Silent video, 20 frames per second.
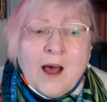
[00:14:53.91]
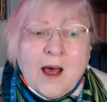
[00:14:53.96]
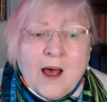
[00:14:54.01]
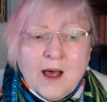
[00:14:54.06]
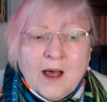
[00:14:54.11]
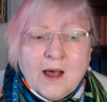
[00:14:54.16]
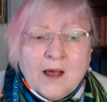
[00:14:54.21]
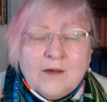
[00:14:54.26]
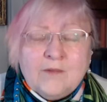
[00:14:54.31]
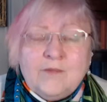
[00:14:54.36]

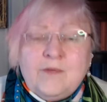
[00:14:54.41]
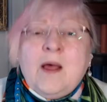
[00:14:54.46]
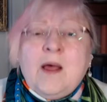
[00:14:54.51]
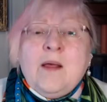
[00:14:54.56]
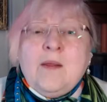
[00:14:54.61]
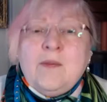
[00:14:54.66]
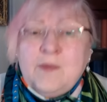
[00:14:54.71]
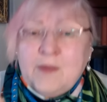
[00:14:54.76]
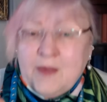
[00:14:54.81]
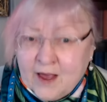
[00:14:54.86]
of
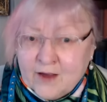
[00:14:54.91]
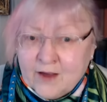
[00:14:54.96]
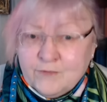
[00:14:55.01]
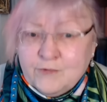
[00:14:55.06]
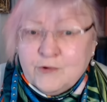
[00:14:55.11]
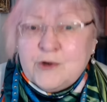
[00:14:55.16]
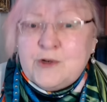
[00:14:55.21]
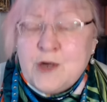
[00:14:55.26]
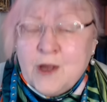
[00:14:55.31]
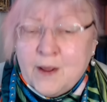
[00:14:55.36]
the
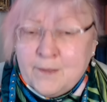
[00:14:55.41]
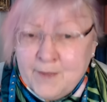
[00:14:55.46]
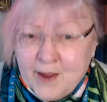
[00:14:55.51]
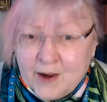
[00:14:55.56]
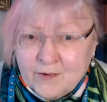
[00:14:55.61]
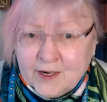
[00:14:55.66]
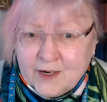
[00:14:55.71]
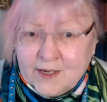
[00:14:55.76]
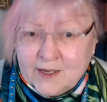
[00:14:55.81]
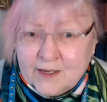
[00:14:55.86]
average
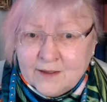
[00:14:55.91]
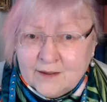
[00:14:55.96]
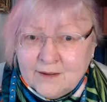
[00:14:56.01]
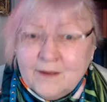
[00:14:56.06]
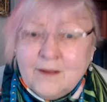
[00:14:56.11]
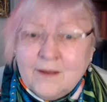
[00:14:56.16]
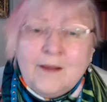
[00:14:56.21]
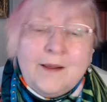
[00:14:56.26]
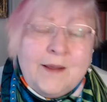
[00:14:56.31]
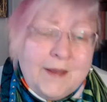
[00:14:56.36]
American
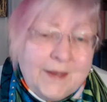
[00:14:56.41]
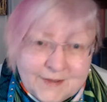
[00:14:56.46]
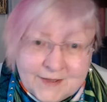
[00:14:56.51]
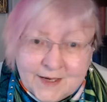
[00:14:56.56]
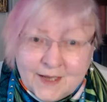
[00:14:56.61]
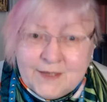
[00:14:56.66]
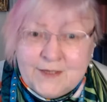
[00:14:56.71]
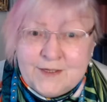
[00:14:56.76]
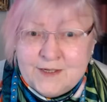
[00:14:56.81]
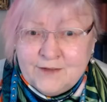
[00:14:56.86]
in
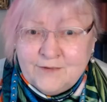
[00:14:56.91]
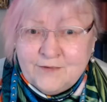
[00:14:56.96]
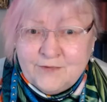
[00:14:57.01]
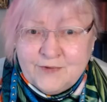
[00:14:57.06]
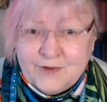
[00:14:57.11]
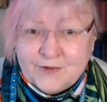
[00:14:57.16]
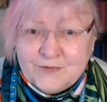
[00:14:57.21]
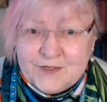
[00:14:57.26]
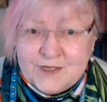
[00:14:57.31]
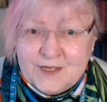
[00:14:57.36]

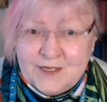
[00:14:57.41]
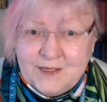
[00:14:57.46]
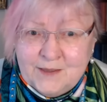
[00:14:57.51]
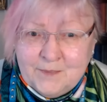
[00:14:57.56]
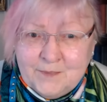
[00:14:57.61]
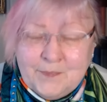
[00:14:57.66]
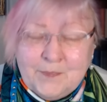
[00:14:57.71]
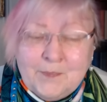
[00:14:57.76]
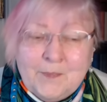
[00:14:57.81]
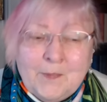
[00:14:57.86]
1950.
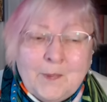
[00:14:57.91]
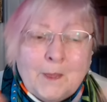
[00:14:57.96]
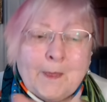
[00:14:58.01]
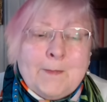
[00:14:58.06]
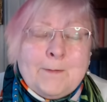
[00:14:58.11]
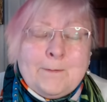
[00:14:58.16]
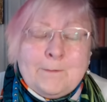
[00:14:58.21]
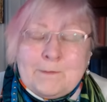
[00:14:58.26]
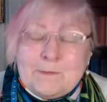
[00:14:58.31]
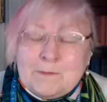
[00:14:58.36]

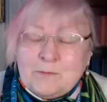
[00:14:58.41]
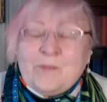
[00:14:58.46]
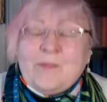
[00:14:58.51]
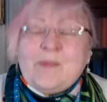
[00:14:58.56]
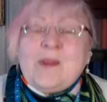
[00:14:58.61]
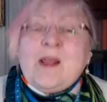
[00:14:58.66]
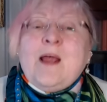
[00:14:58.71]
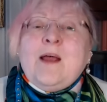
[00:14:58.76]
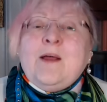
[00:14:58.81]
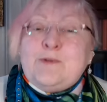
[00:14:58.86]

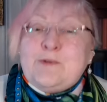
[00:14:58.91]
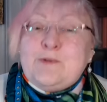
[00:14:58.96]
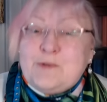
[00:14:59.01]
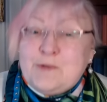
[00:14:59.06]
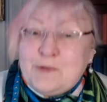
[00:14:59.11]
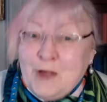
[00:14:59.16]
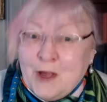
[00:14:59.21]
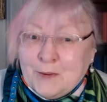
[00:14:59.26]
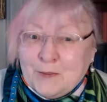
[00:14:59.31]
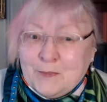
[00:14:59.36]

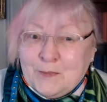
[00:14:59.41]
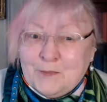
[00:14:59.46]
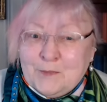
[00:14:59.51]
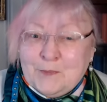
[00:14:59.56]
So